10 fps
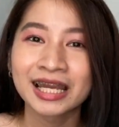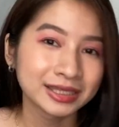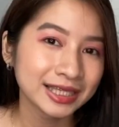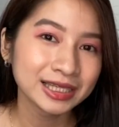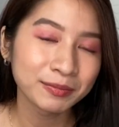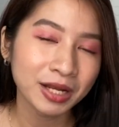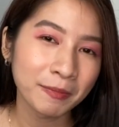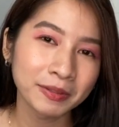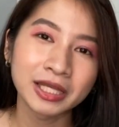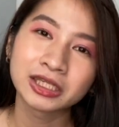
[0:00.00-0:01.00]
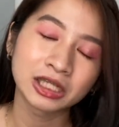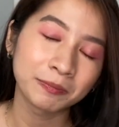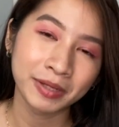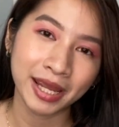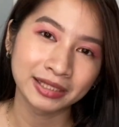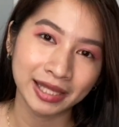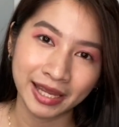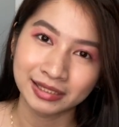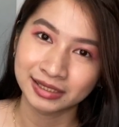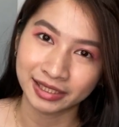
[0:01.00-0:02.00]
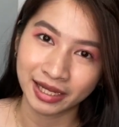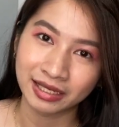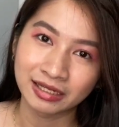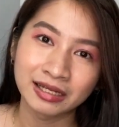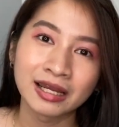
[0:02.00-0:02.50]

Since malapit yung Shopee 8/8 sale,